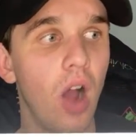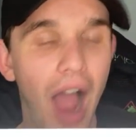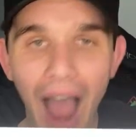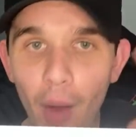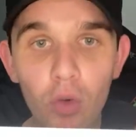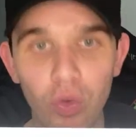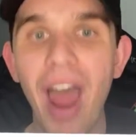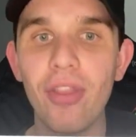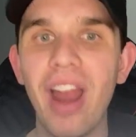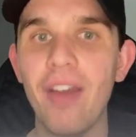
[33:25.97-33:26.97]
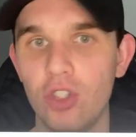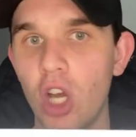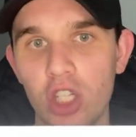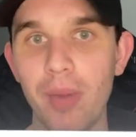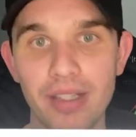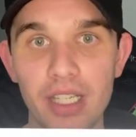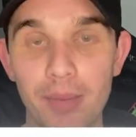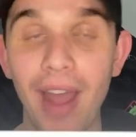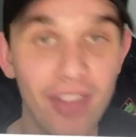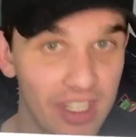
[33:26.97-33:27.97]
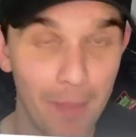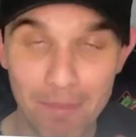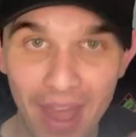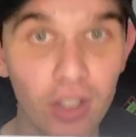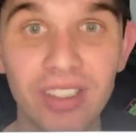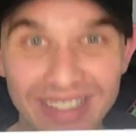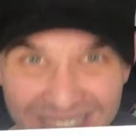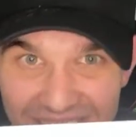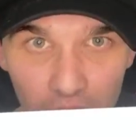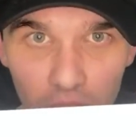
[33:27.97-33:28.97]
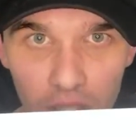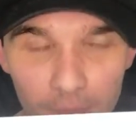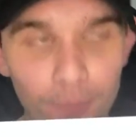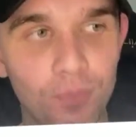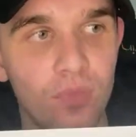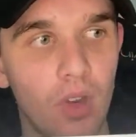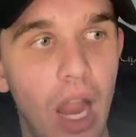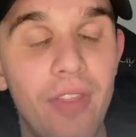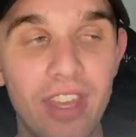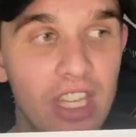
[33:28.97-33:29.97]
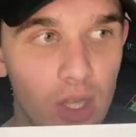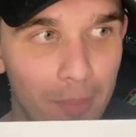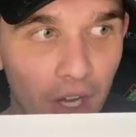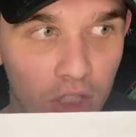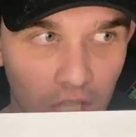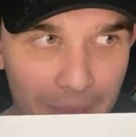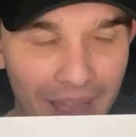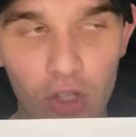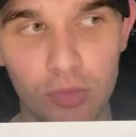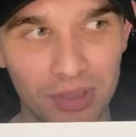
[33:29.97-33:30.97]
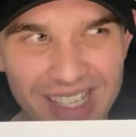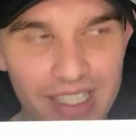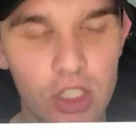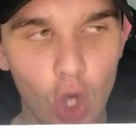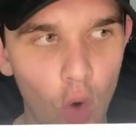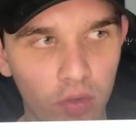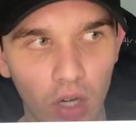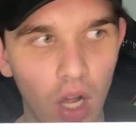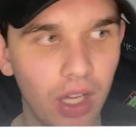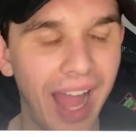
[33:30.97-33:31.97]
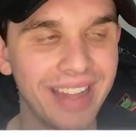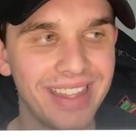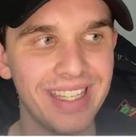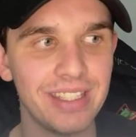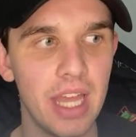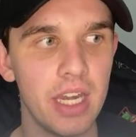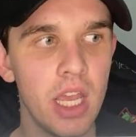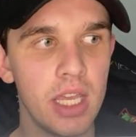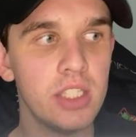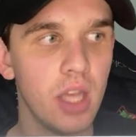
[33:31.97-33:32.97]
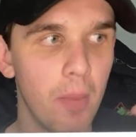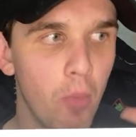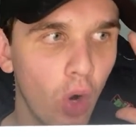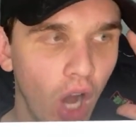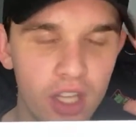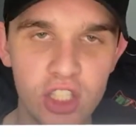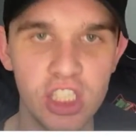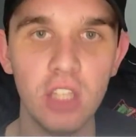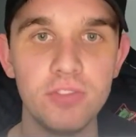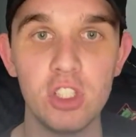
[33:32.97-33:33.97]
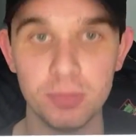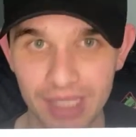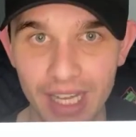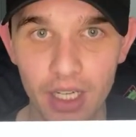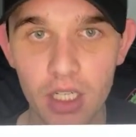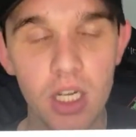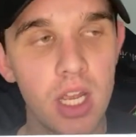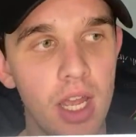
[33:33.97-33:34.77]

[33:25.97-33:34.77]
I would rather have Judge on my team. I think he's a better leader. I think he's a better clubhouse presence overall. I think that he's a more unselfish player.